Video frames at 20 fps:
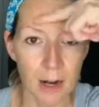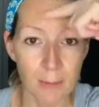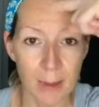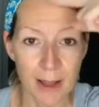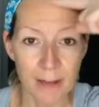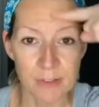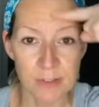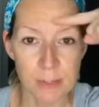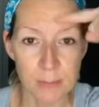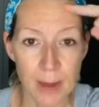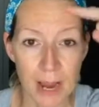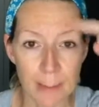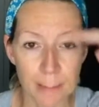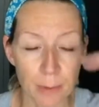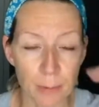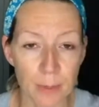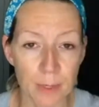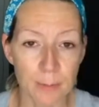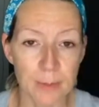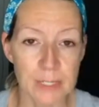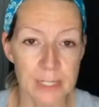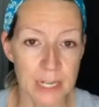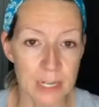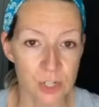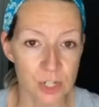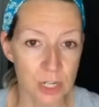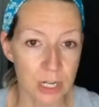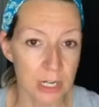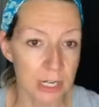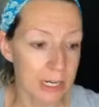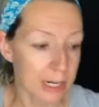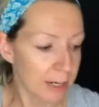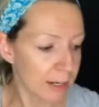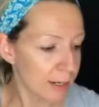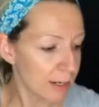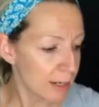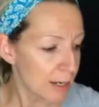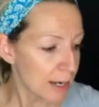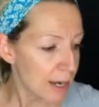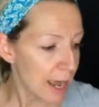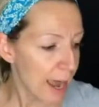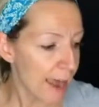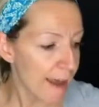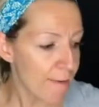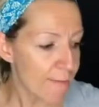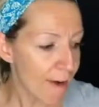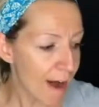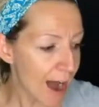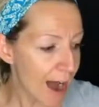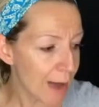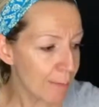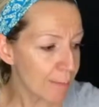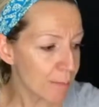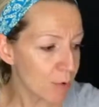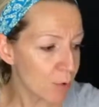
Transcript: have some hyperpigmentation in here. And if I'm